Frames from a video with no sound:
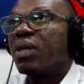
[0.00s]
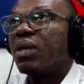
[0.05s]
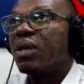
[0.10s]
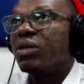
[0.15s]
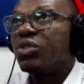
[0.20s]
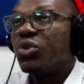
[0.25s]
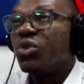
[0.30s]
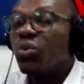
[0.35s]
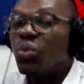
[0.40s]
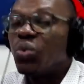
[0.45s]

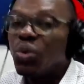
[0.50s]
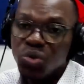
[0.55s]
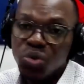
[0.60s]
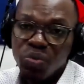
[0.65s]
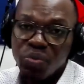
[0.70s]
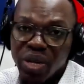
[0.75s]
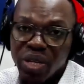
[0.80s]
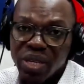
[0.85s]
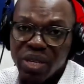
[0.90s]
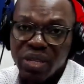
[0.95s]
You want to
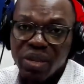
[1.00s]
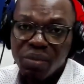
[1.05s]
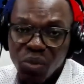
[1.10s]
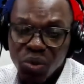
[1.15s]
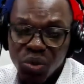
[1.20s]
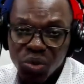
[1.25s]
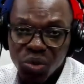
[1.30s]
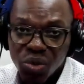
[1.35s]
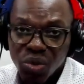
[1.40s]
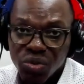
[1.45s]
make the
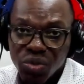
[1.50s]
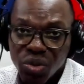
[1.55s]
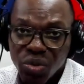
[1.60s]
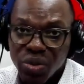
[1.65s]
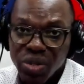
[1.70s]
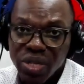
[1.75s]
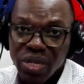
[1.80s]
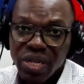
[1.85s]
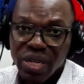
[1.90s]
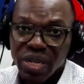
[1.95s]
most of your
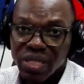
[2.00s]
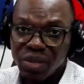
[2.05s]
reading